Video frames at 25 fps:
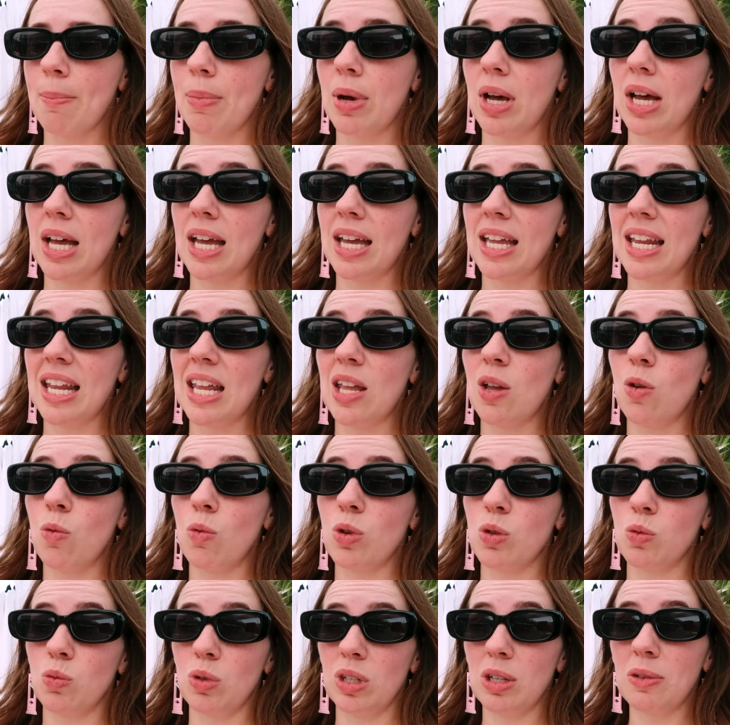But it
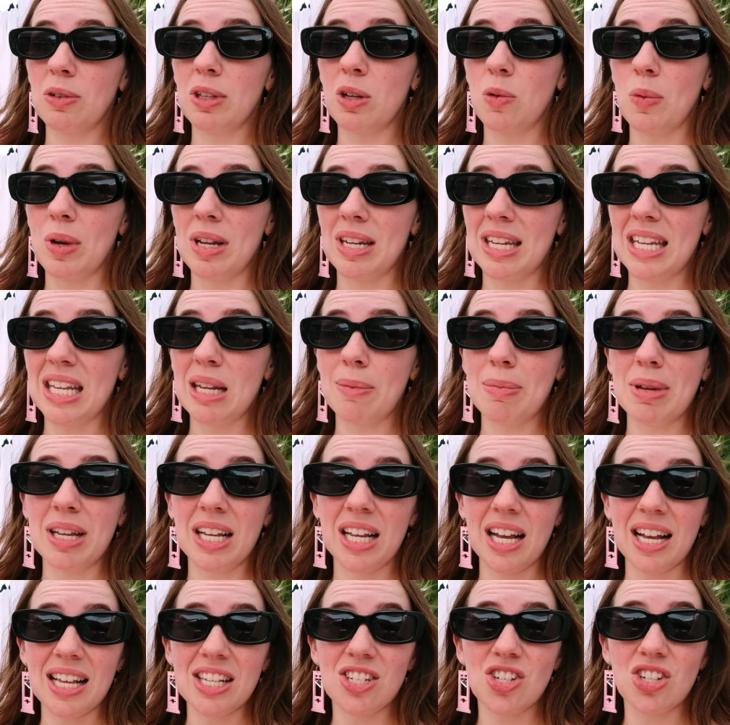was really windy. A
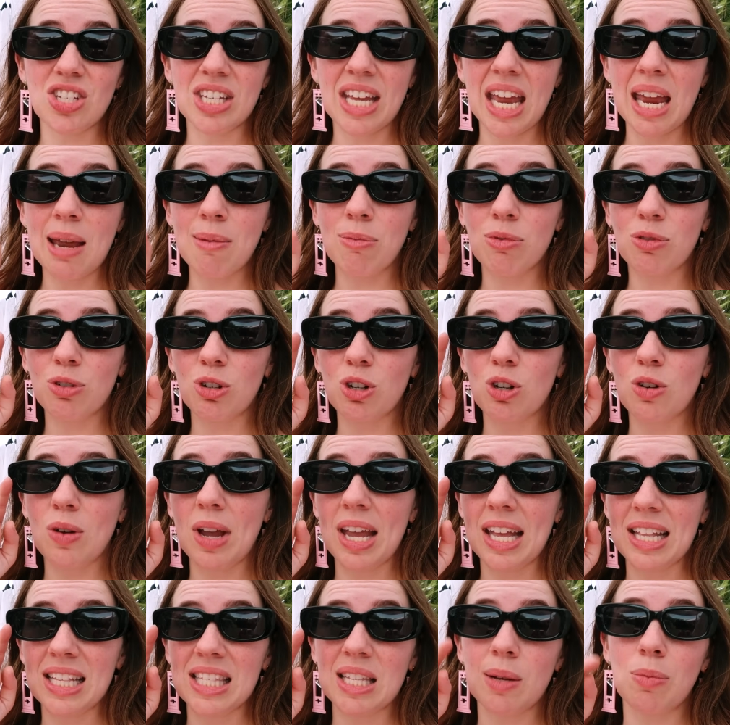big gust just came through
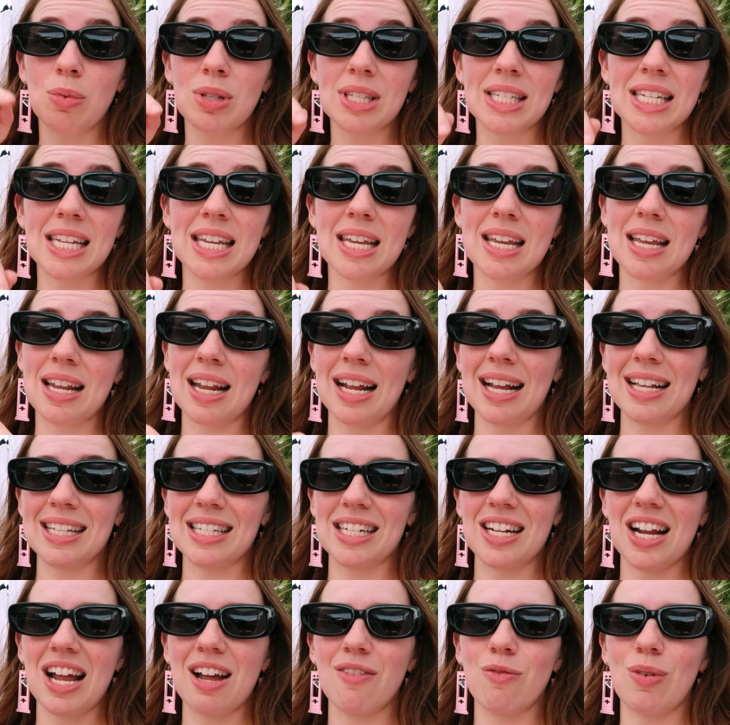and someone's tent, I guess,
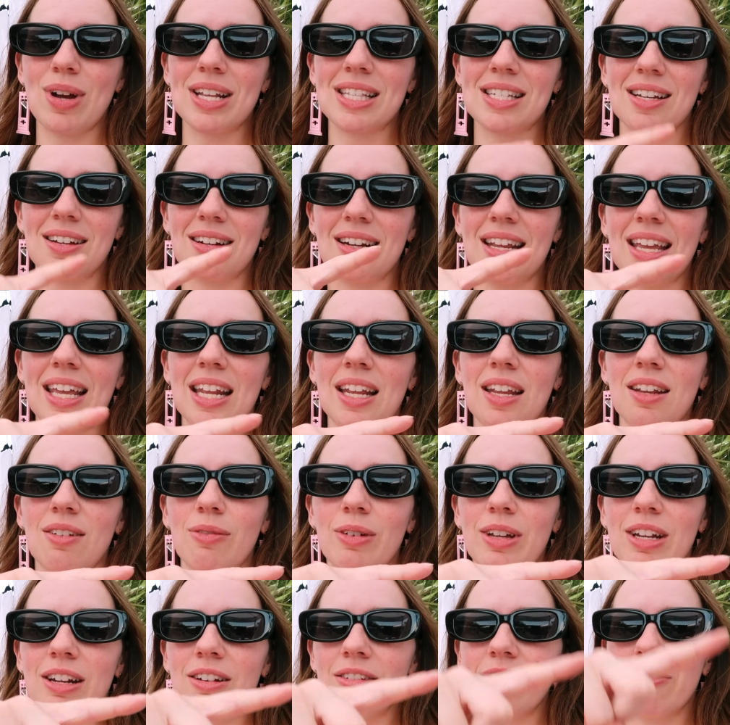did not have weights on it and it
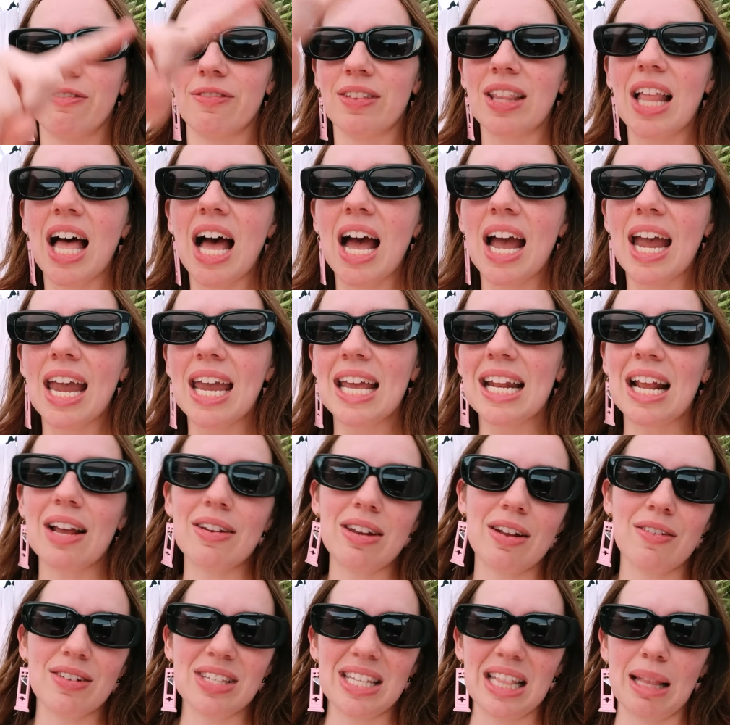went flying.
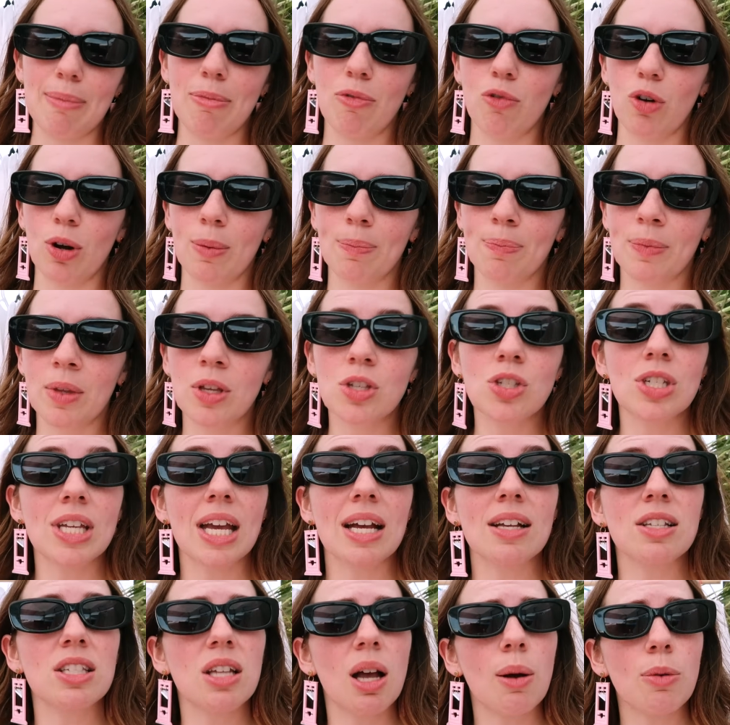I've never seen that before. So
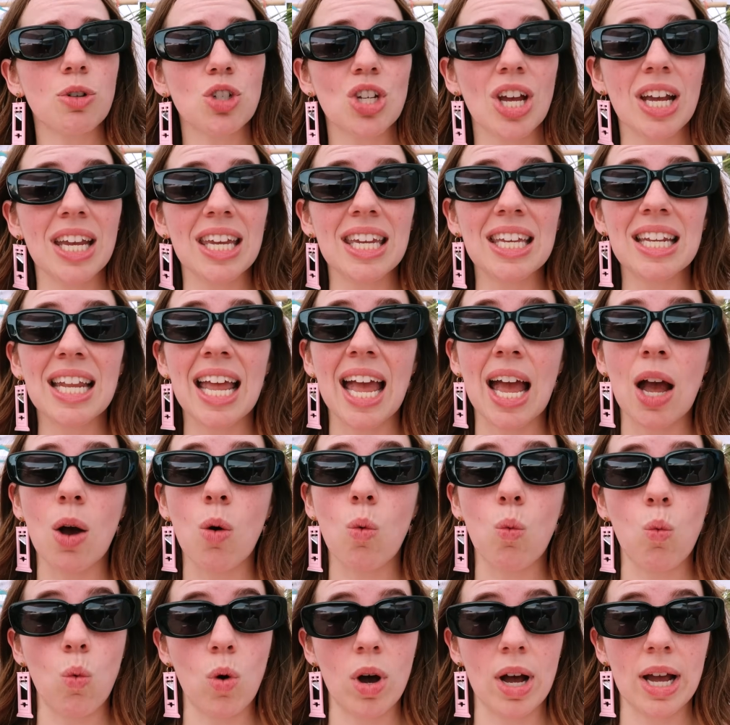yeah, so I will check in
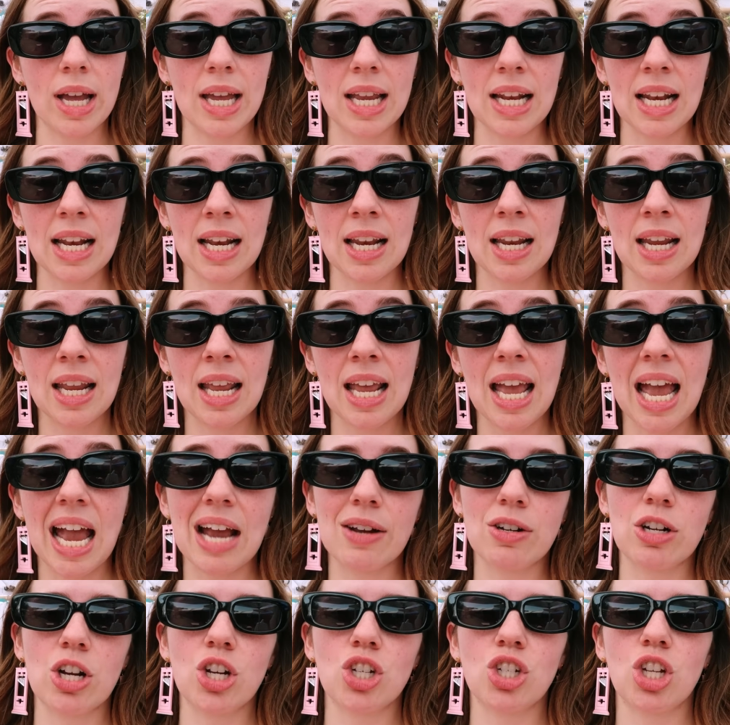at 1
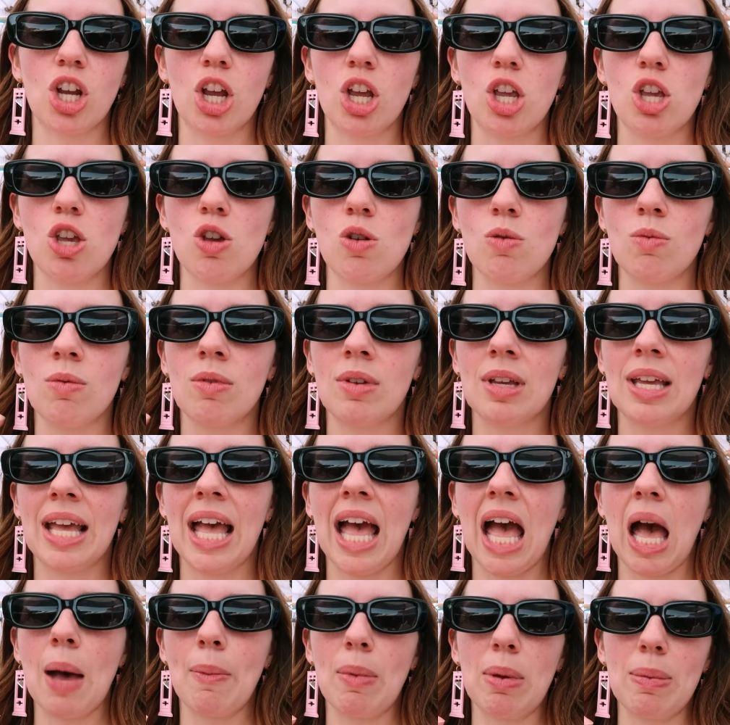after I show you
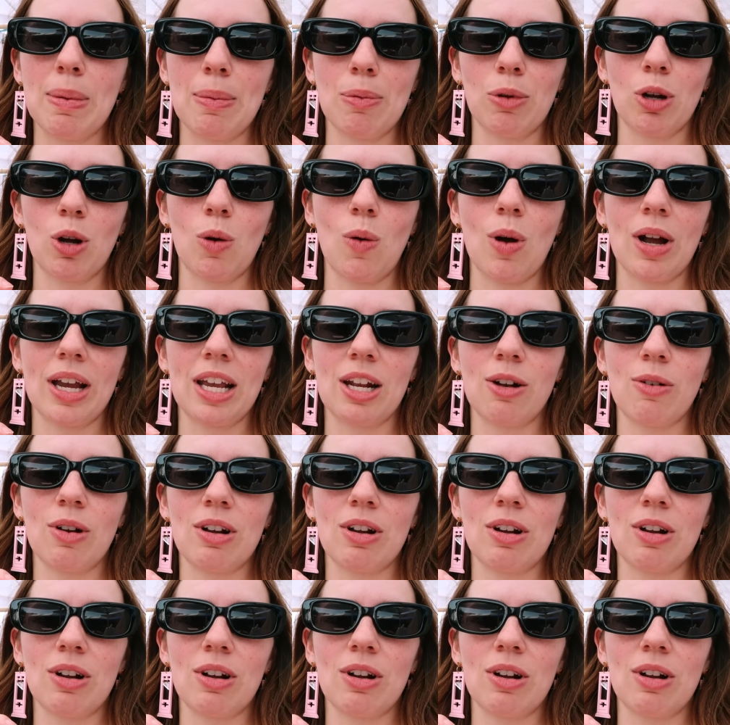how many people are walking